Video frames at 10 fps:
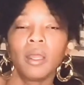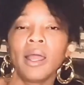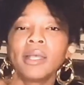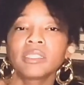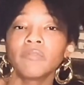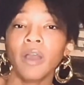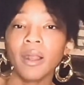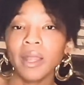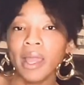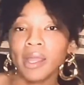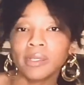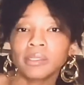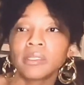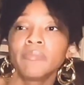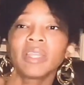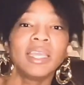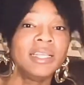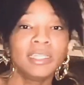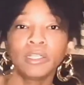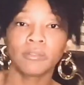As far as illegal